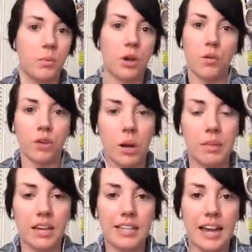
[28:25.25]
We overcome the
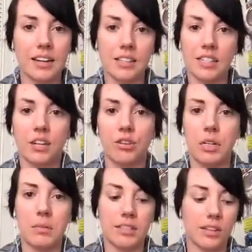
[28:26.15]
antagonist, the inner
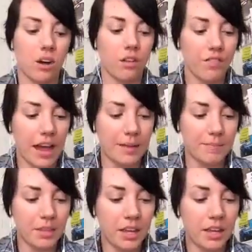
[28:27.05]
demons, and all of that.
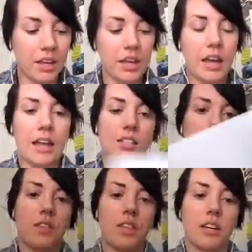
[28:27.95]
And so
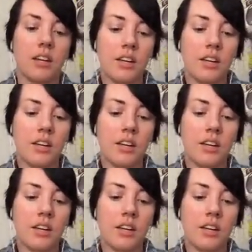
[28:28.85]
I think